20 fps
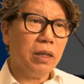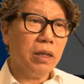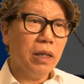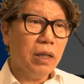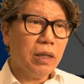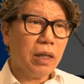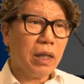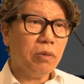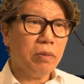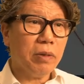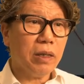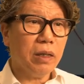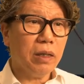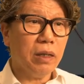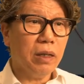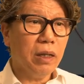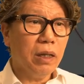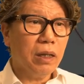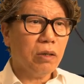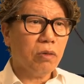the roots of
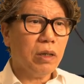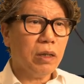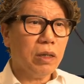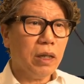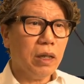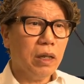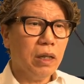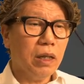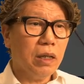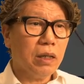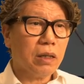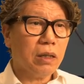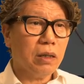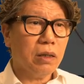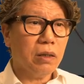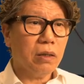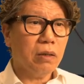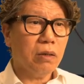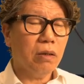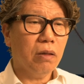these teeth,
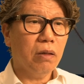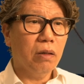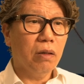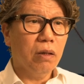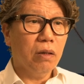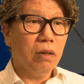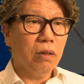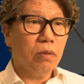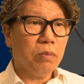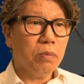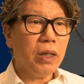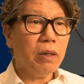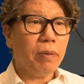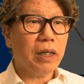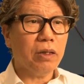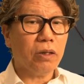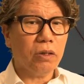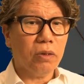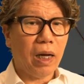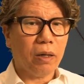they are embedded in the
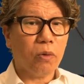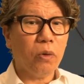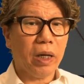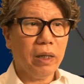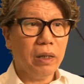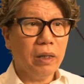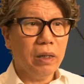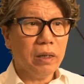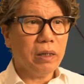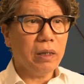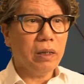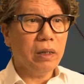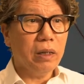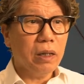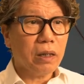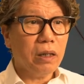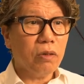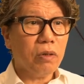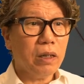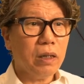bone.
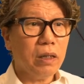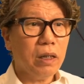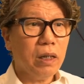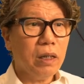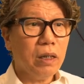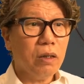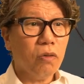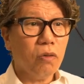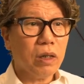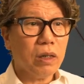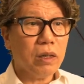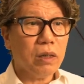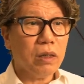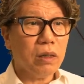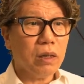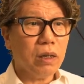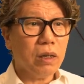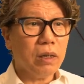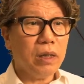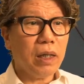Consequently,
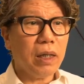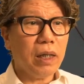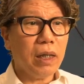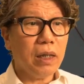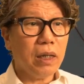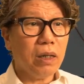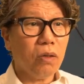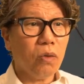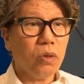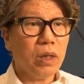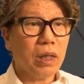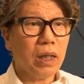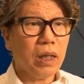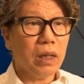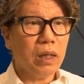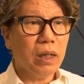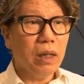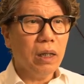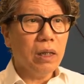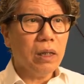the holding of these
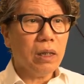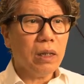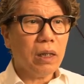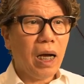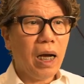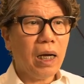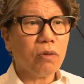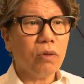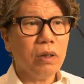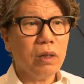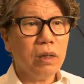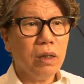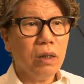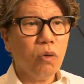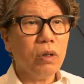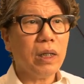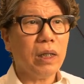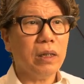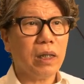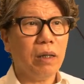teeth
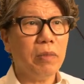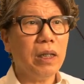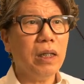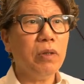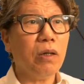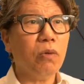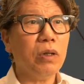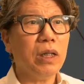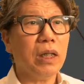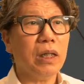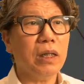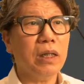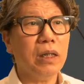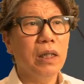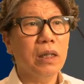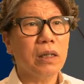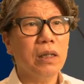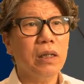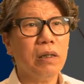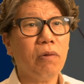ultimately leads to a situation